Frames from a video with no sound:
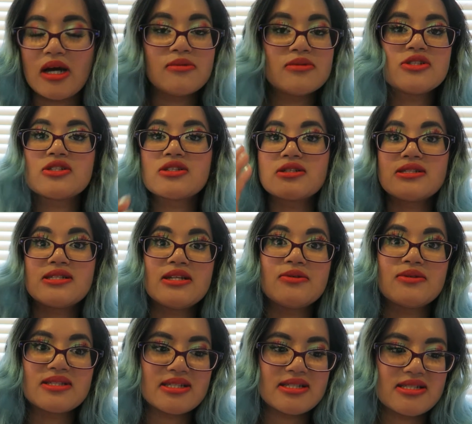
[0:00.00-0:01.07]
I would just
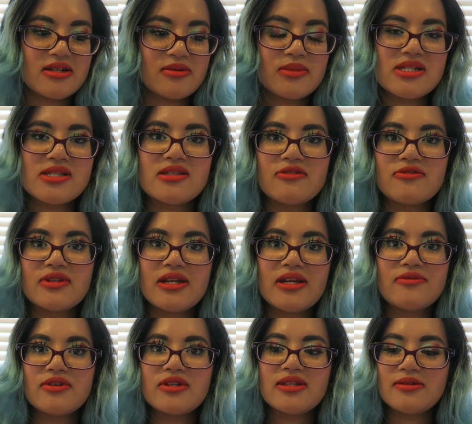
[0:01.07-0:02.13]
continuously tell myself that
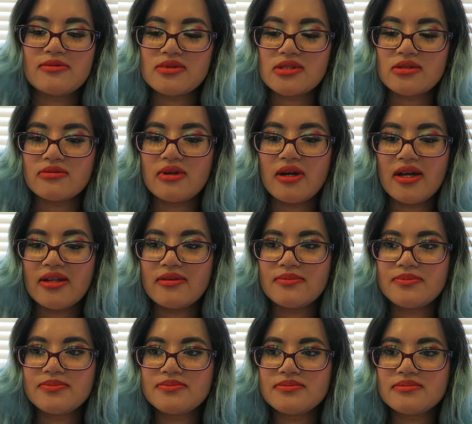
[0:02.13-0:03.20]
everything was all right.
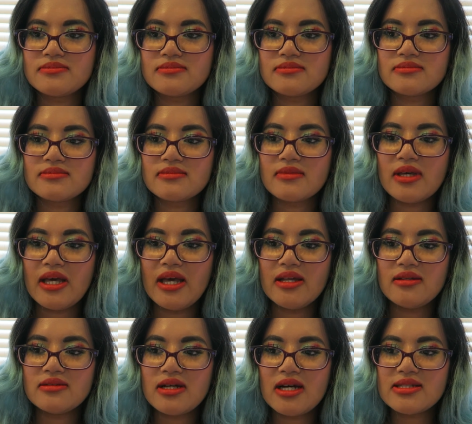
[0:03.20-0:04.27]

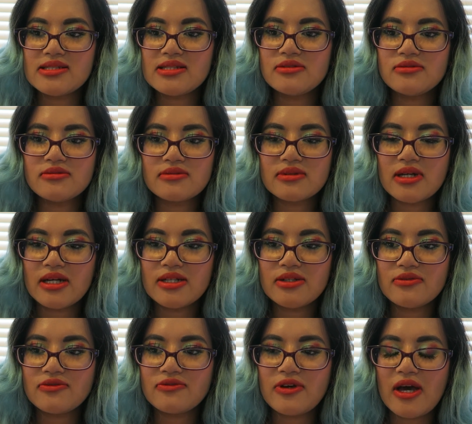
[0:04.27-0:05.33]
And I still
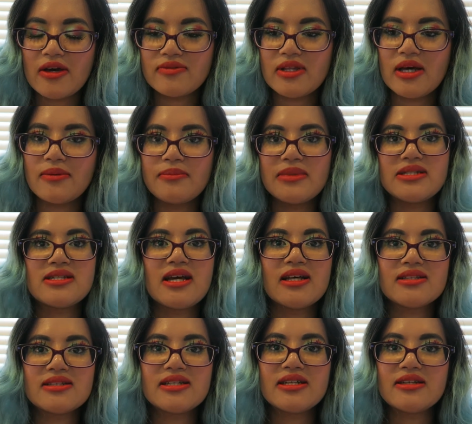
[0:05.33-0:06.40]
kind of have that
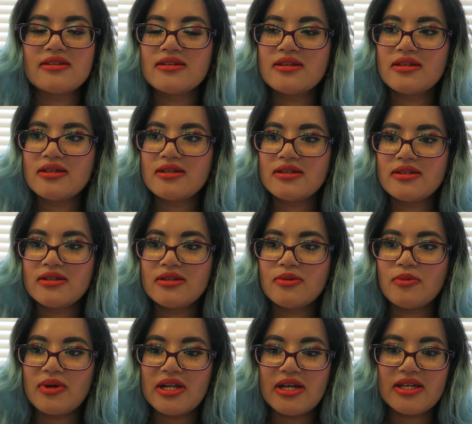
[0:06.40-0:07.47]
mentality
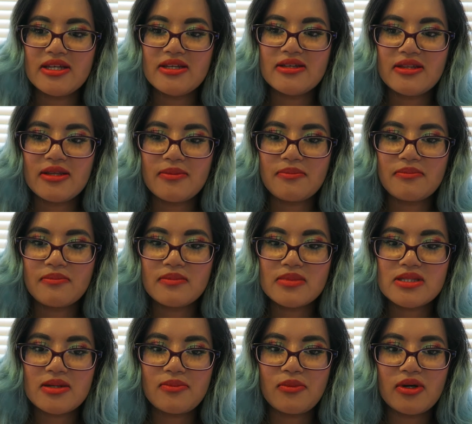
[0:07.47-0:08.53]
when I hear that
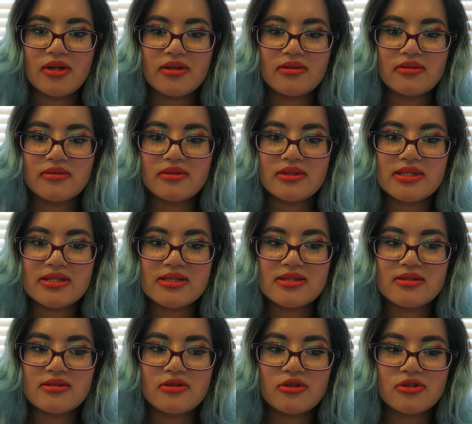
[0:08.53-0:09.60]
someone
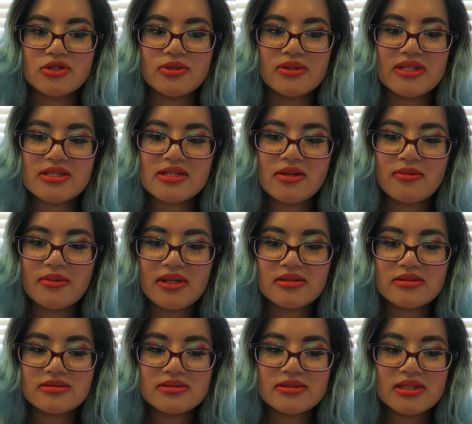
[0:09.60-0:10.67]
is not doing so
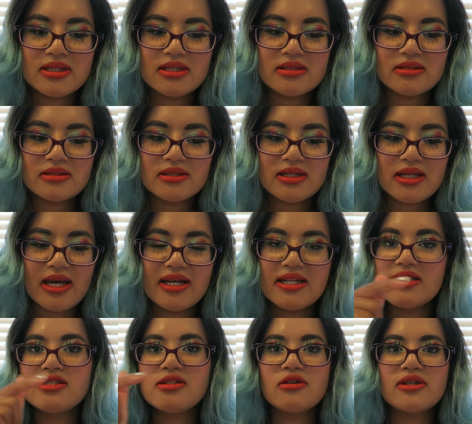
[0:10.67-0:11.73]
well.
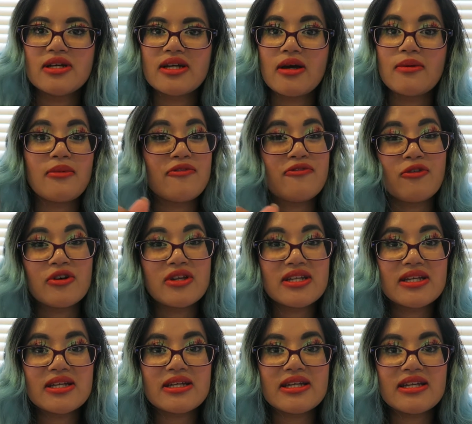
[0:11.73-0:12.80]
And it's not like I'm
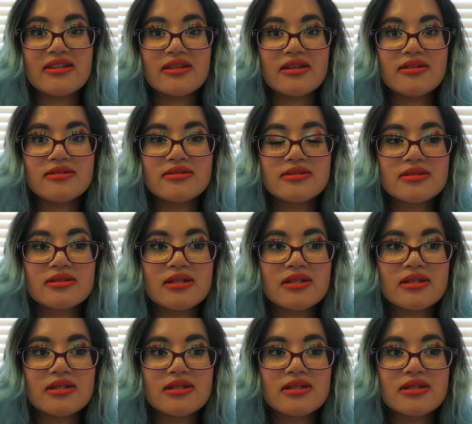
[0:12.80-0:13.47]
avoiding it either.